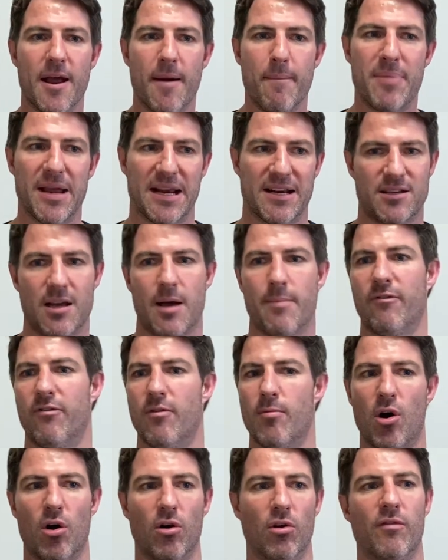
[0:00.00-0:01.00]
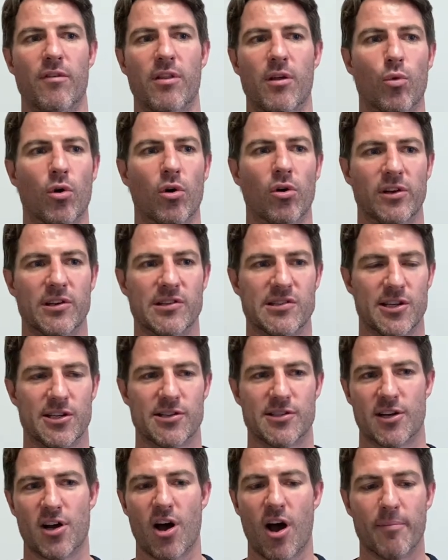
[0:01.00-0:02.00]
picked up from all over the world. It's a
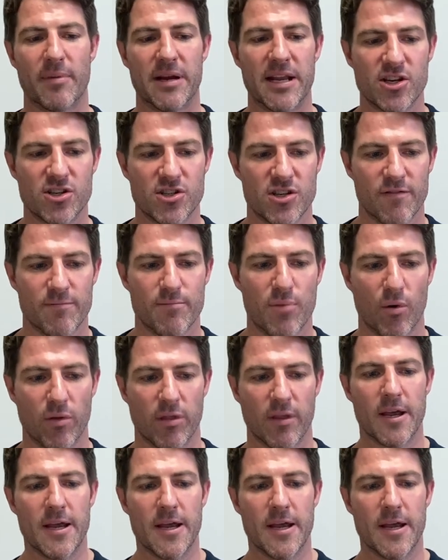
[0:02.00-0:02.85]
combination of both.